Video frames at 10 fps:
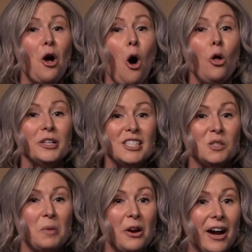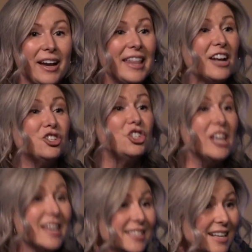the Holy Spirit, that
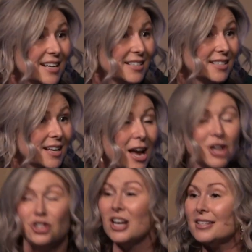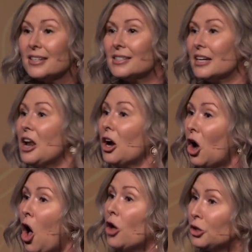Jesus did
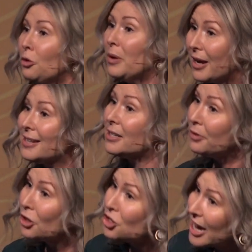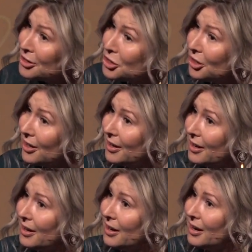not call you because of your gender.
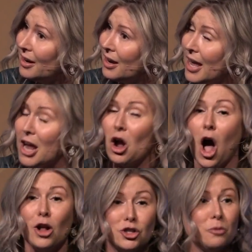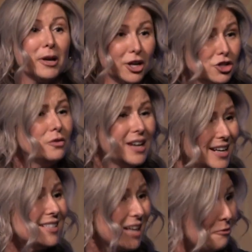He called you because you
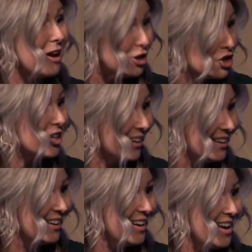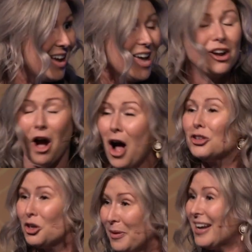needed salvation. He
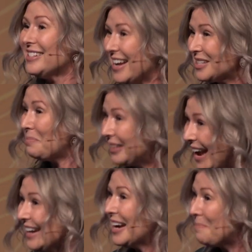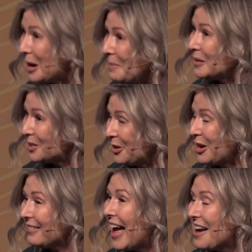called you because he has a plan and a purpose for
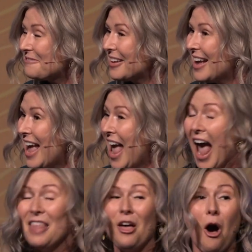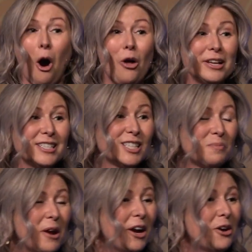your life. And the Holy
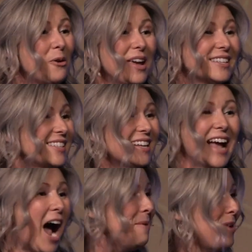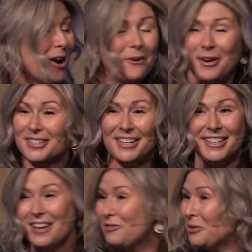Spirit, who he says, I'm not going to
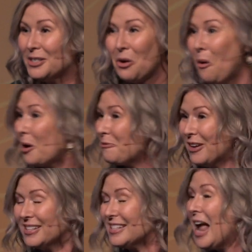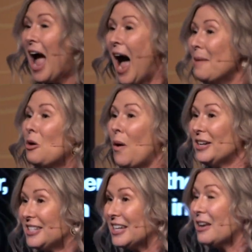leave you as orphans. I'm
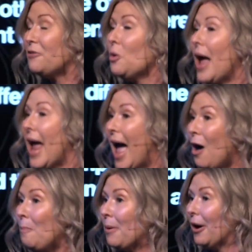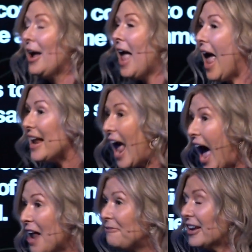going to give you a helper, an
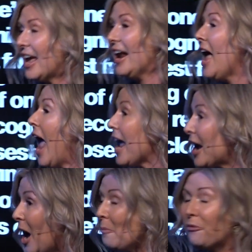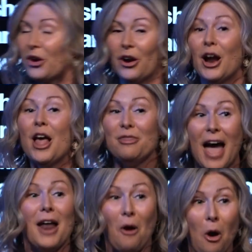advocate, a comforter.
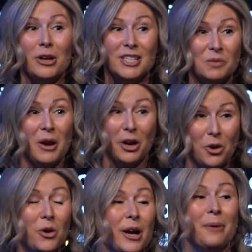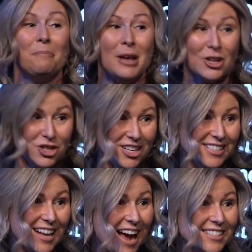That Holy Spirit who
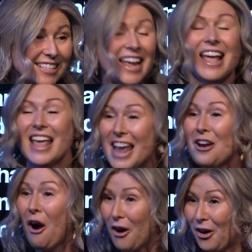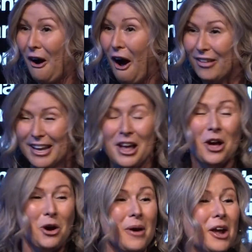commissions us in our calling,
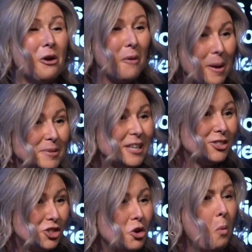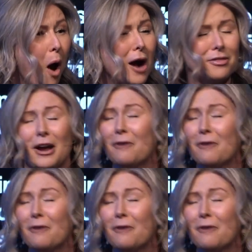who equips us to walk,